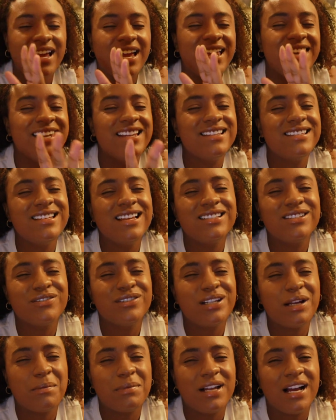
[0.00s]
And this doesn't
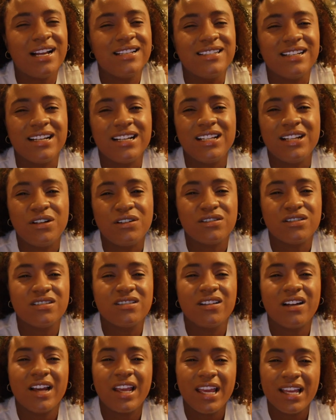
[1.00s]
really apply to
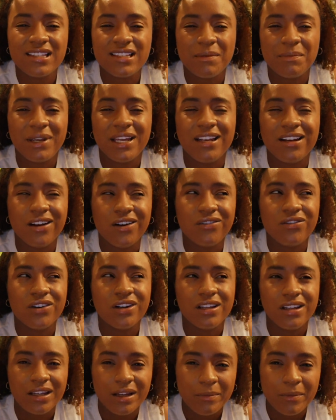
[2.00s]
enclosures. So I guess I'm getting off
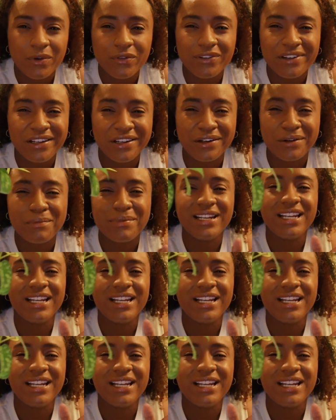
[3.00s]
on a limb over here.